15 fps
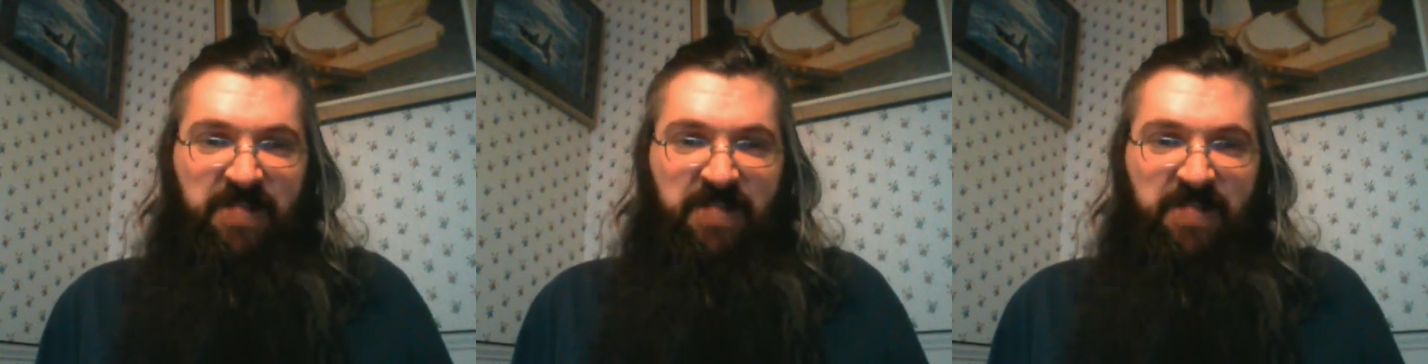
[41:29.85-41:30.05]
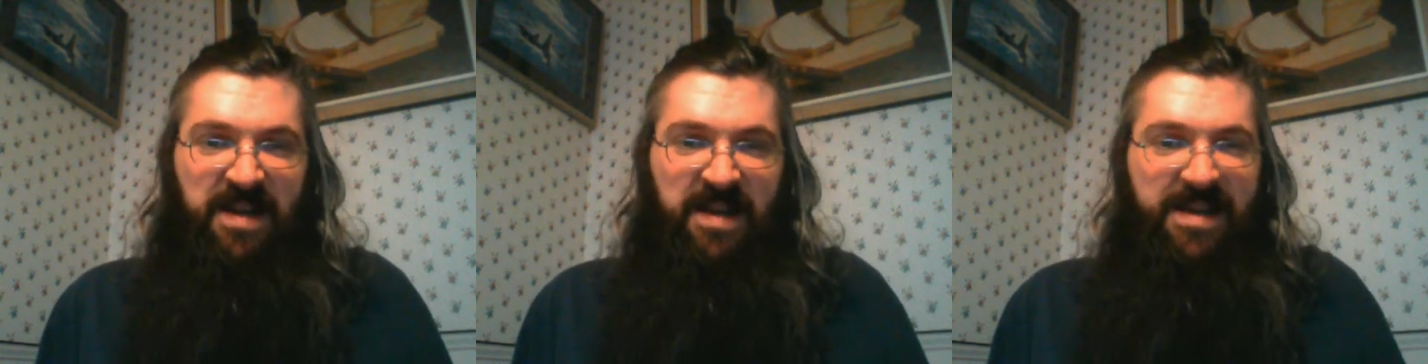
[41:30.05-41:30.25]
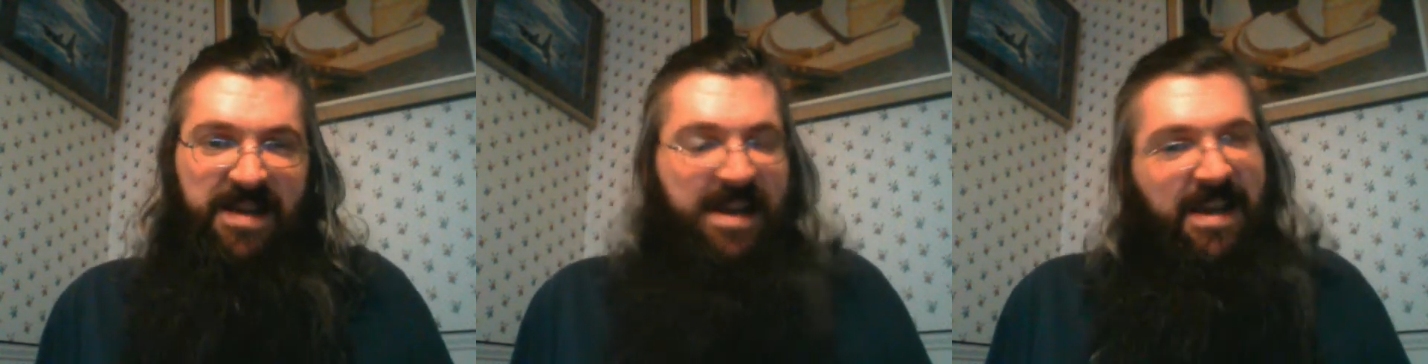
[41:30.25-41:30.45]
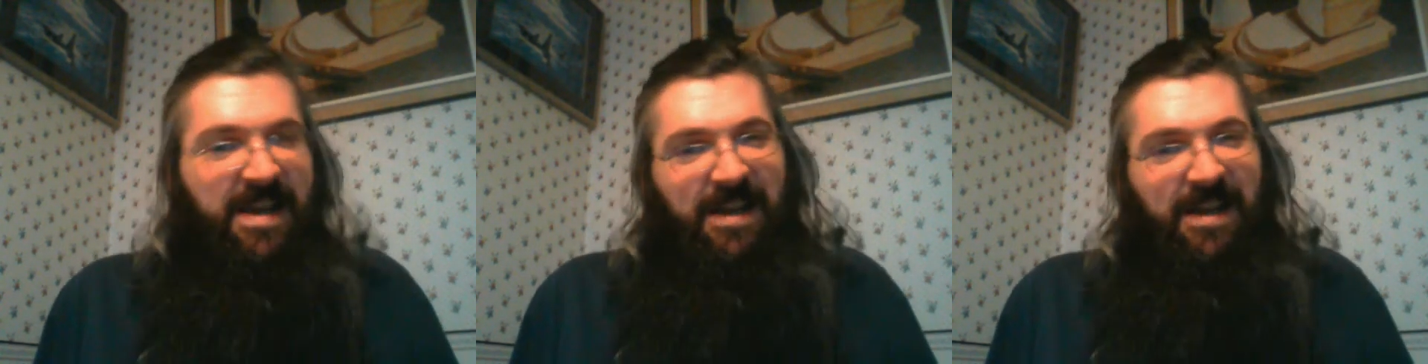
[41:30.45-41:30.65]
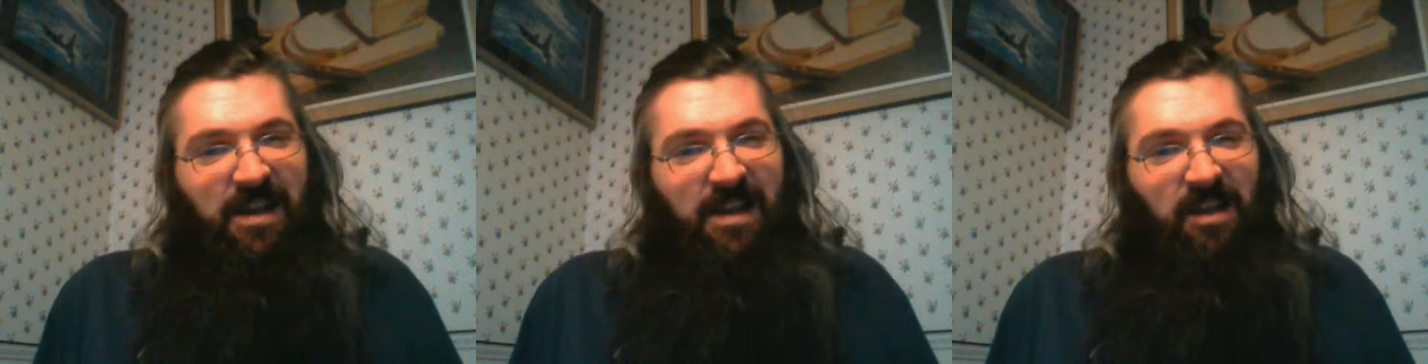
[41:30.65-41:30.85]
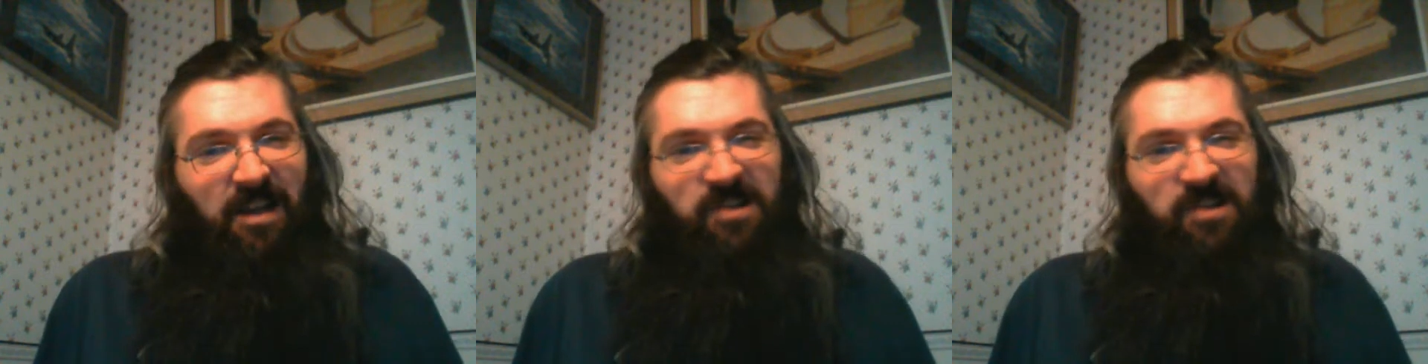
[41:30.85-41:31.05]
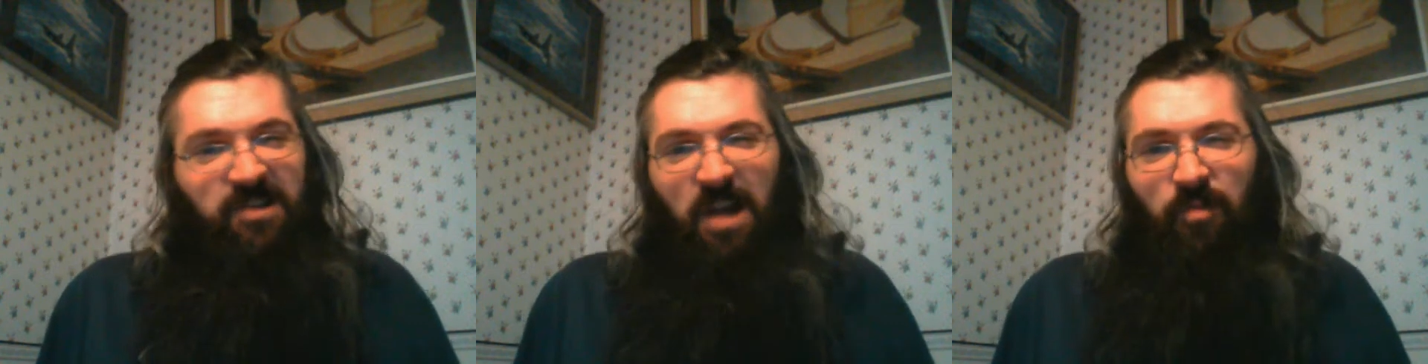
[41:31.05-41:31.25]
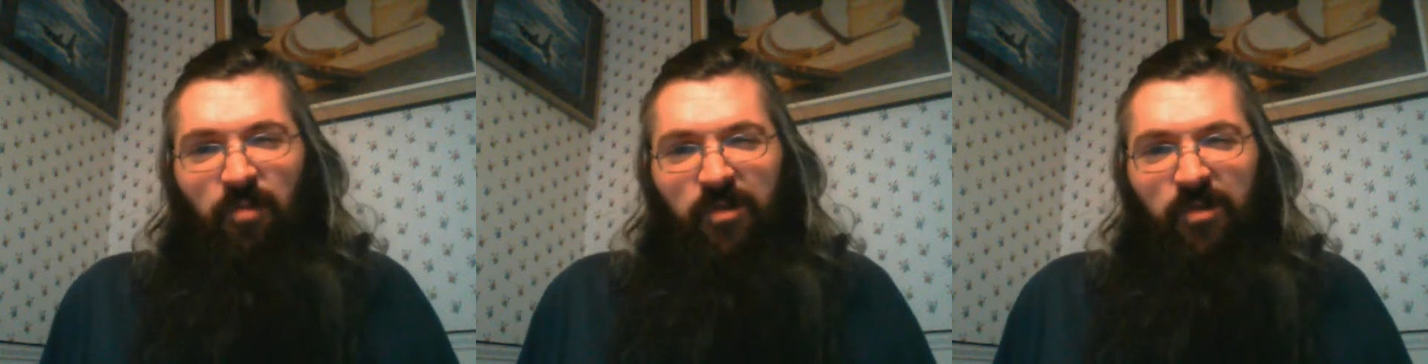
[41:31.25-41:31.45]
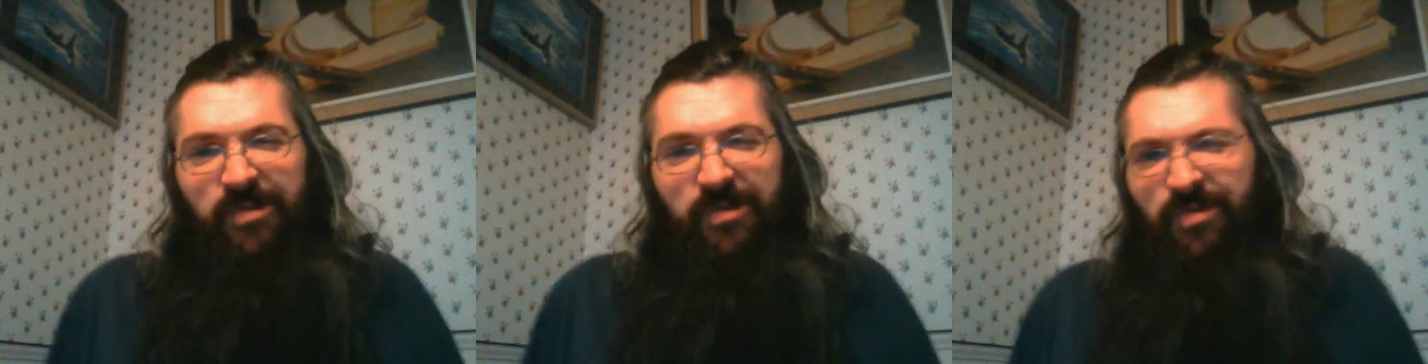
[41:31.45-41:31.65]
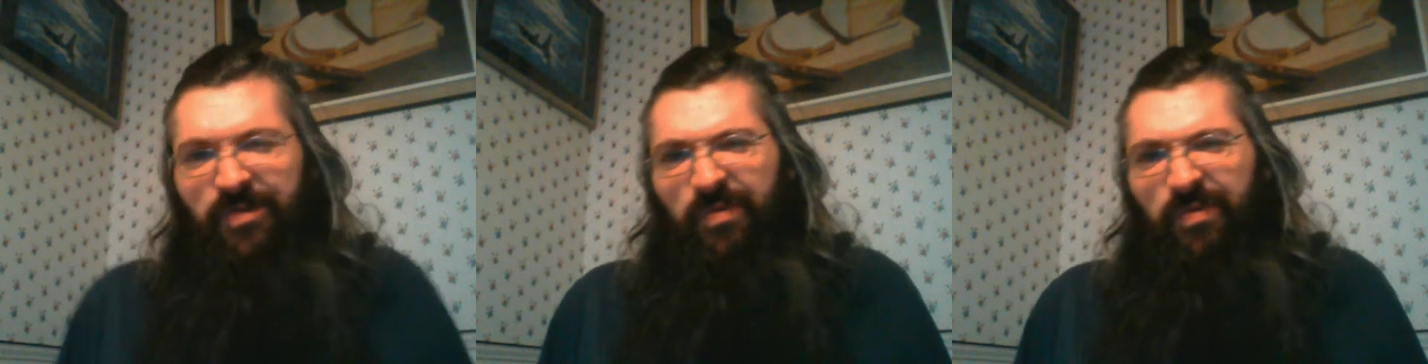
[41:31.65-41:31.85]
but a job where
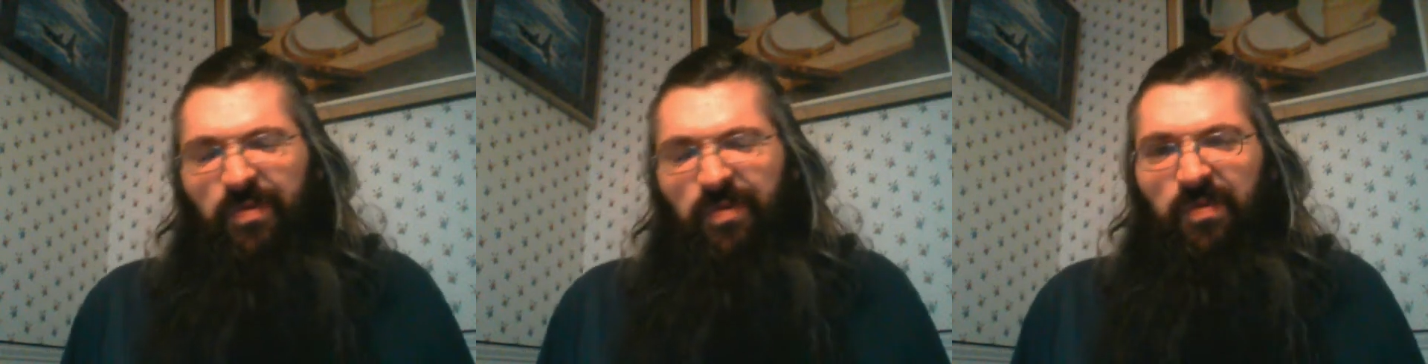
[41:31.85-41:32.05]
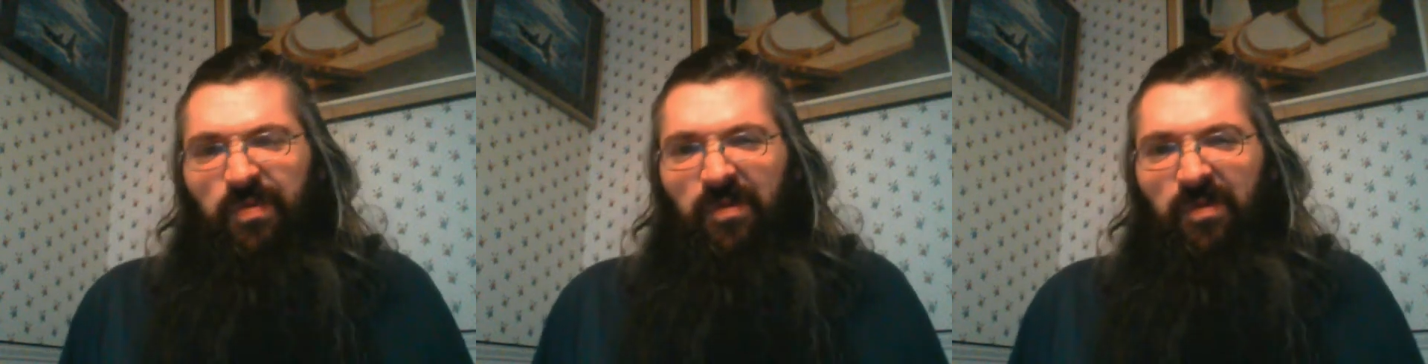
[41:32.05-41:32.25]
you